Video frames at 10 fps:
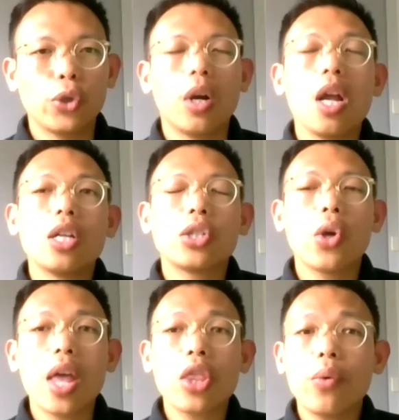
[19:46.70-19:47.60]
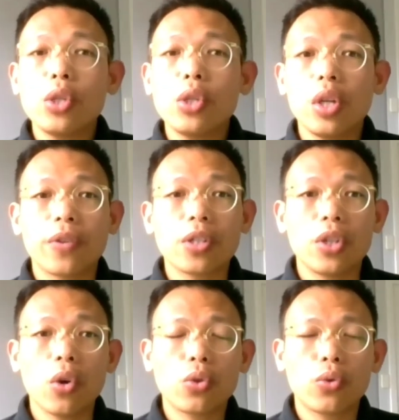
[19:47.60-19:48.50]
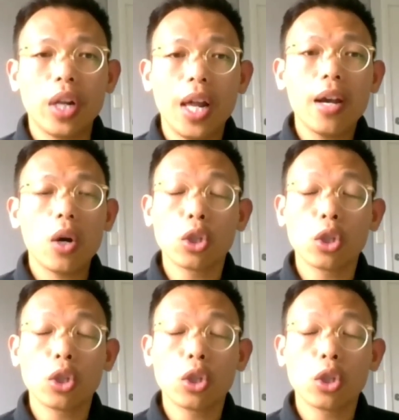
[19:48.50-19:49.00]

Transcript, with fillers: sure. So at Torrens University Australia,